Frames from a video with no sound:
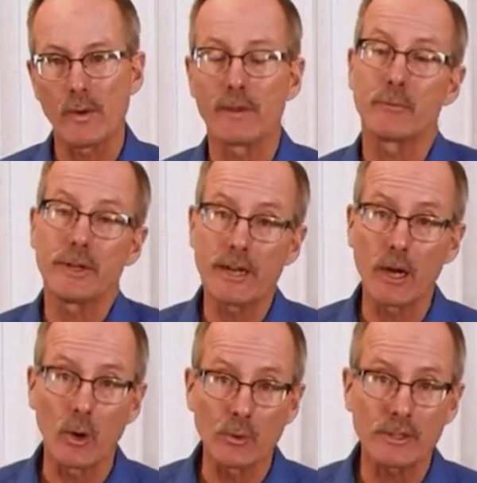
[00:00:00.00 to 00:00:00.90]
If we
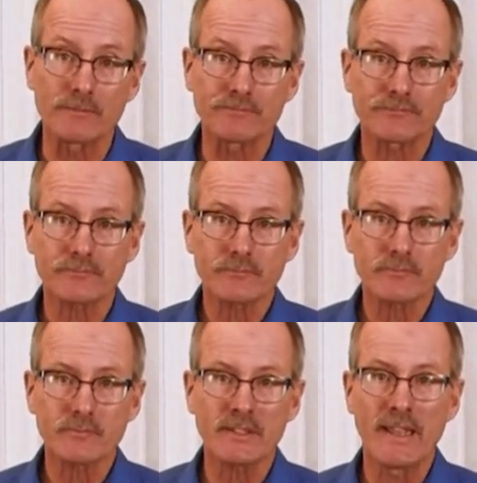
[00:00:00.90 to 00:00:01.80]
don't,
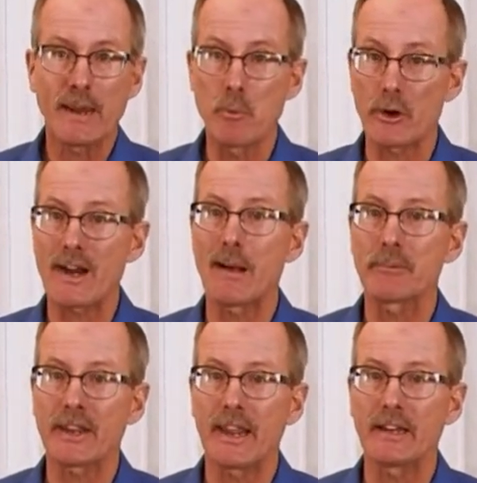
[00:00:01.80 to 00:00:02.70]
a more
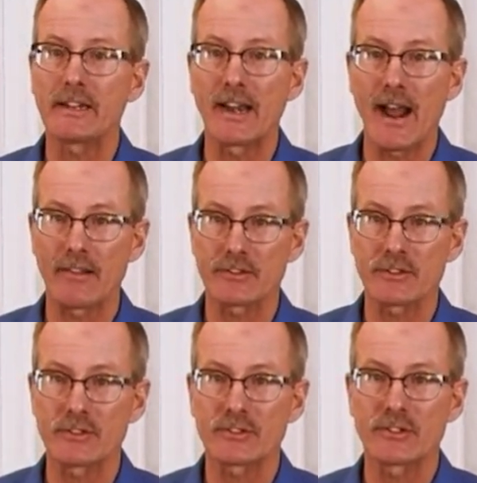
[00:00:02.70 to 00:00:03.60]
complicated
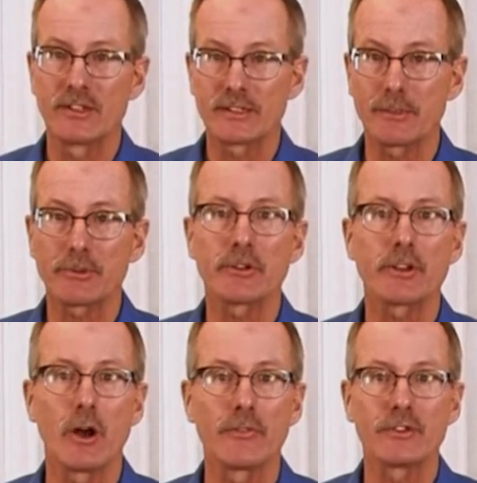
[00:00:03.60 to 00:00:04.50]
analysis, typically
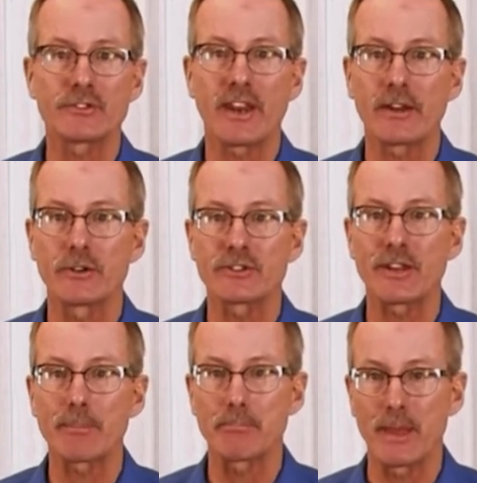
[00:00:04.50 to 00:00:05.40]
called the standard
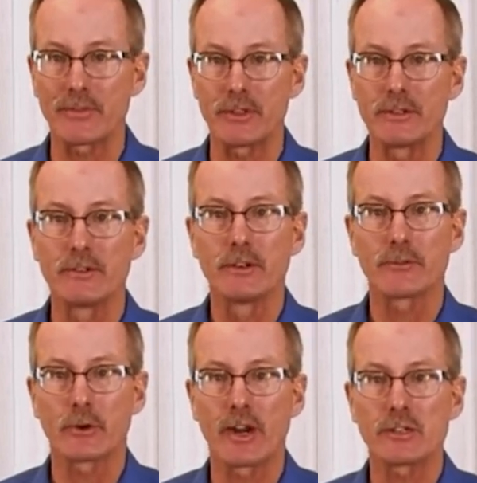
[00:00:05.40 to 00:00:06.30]
step method
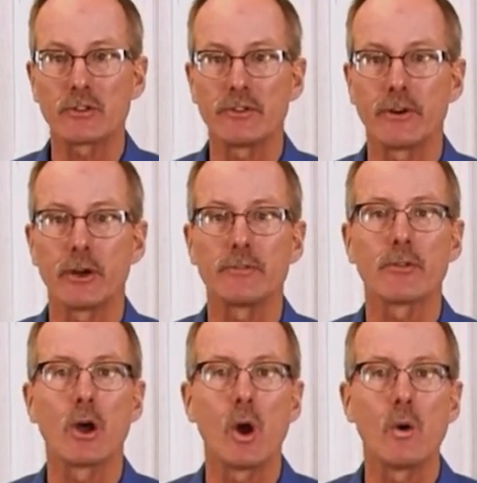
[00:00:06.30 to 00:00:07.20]
for gradually varied
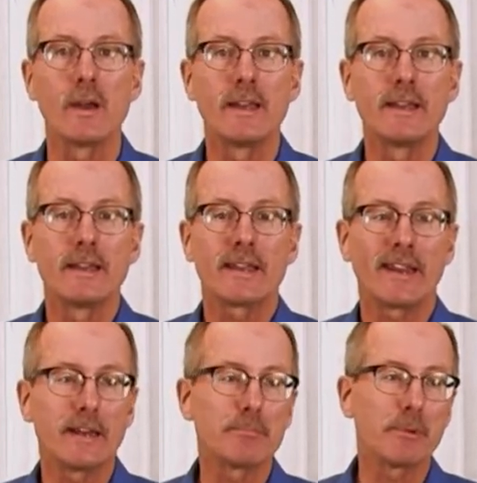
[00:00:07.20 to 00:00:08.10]
flow,
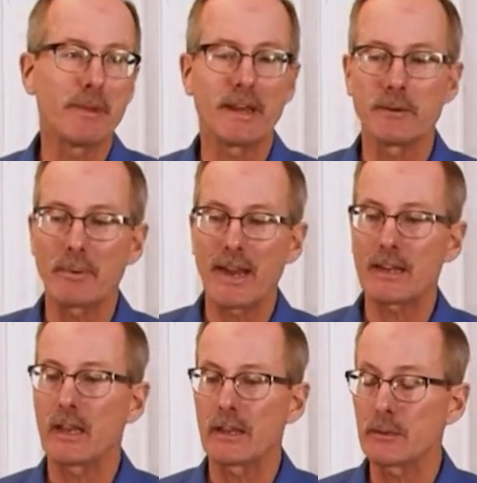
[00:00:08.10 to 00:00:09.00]
and implemented by
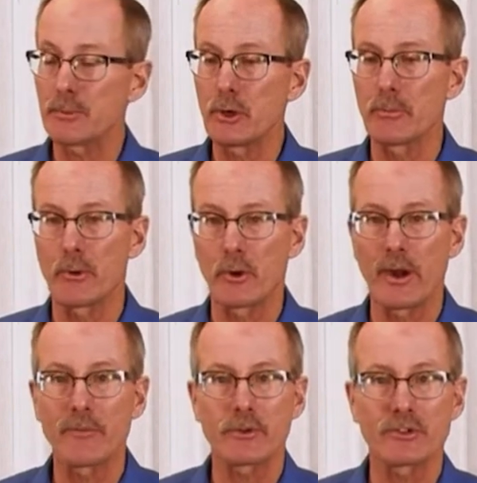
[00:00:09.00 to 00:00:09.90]
a computer
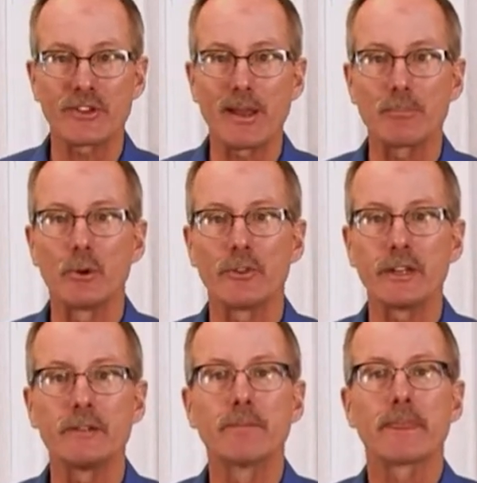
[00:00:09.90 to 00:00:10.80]
program, for example,
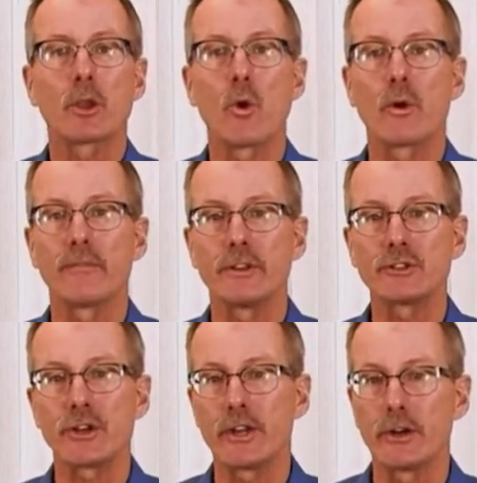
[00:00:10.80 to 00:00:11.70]
the Corps of
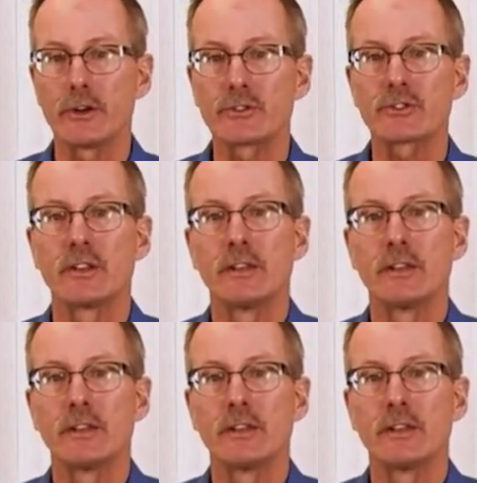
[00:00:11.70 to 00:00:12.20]
Engineers